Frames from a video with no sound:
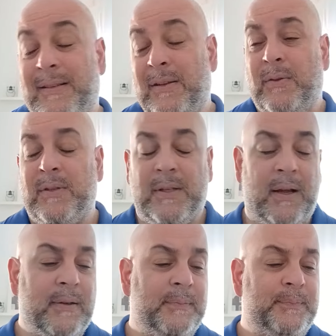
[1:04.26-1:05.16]
I know the
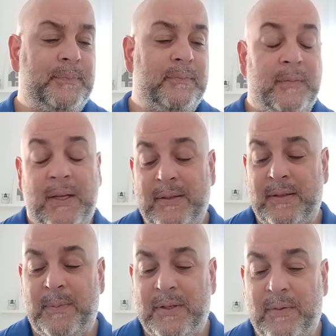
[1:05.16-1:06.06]
stock, I said
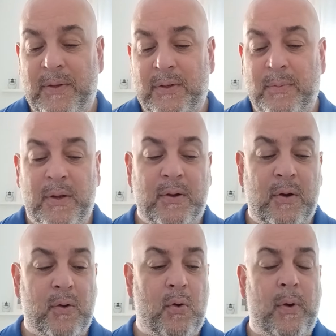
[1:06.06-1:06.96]
to myself, this will be a
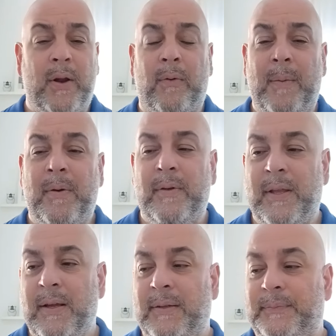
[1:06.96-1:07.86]
cool way to wrap
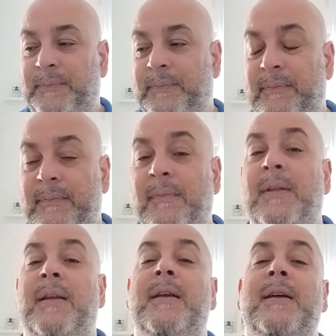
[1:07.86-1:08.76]
everything up.
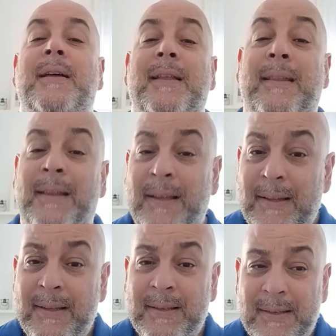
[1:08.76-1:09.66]

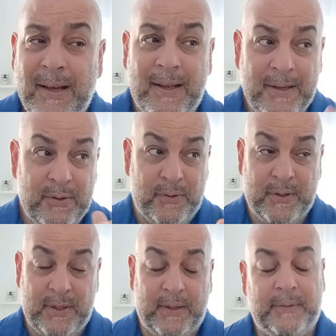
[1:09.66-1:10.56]
Then this got
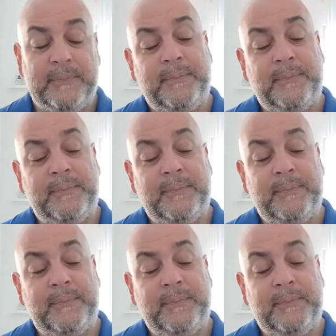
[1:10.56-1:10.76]
interesting.